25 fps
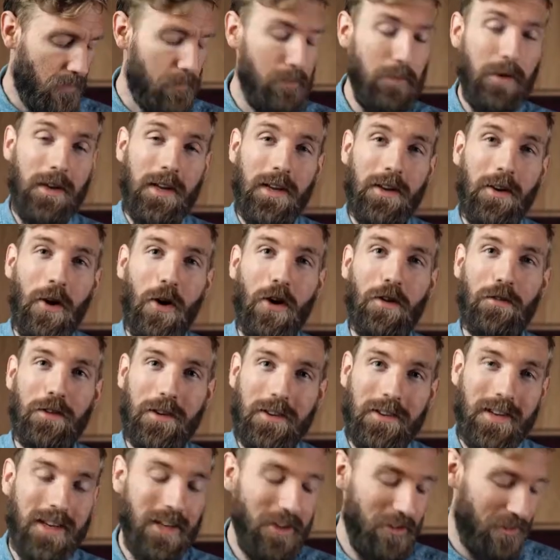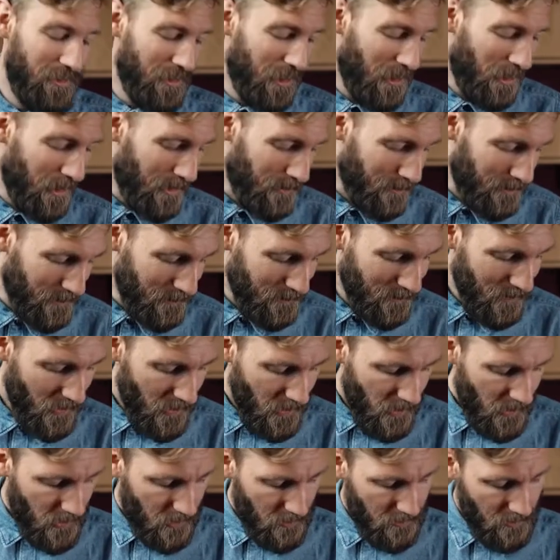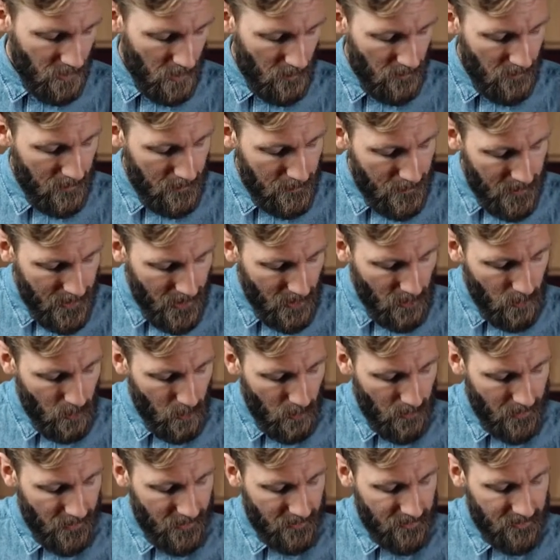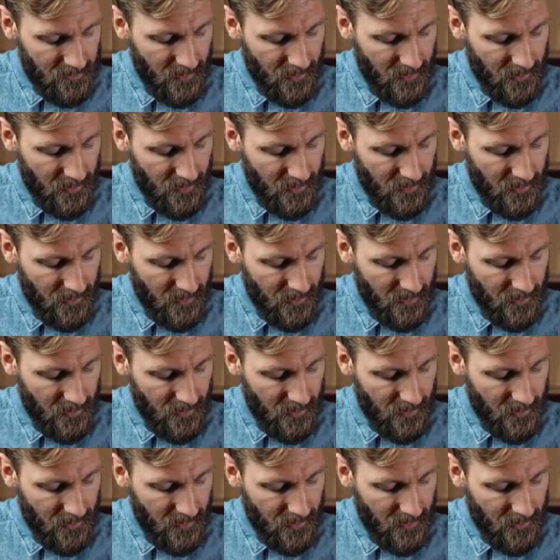B over D sharp. So the B chord is